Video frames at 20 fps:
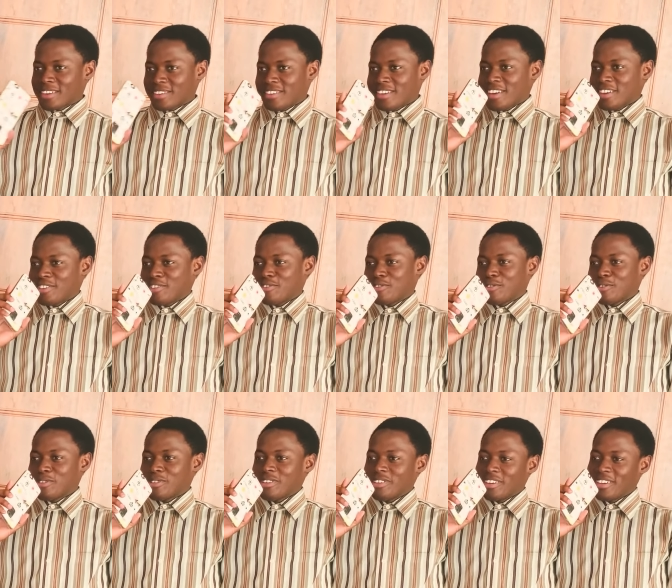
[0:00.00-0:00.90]

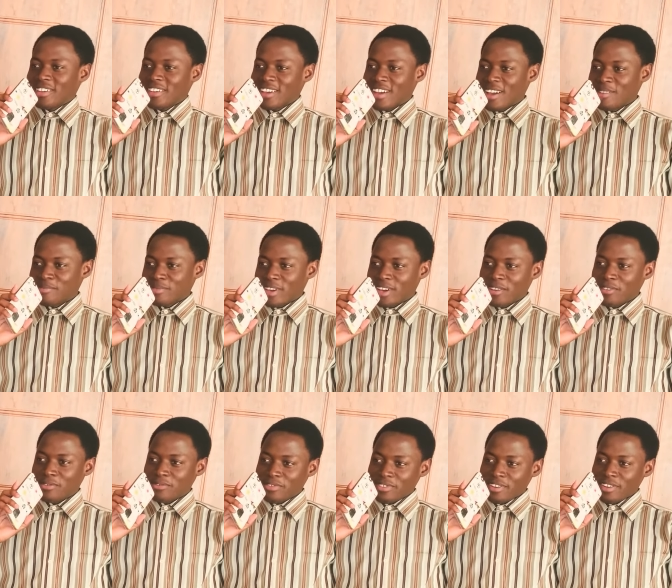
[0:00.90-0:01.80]
Sure. I'm kind
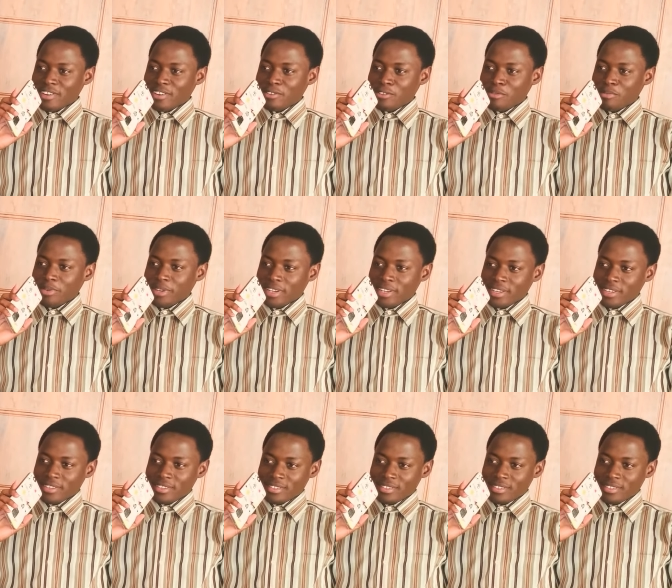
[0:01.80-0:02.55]
of a little bit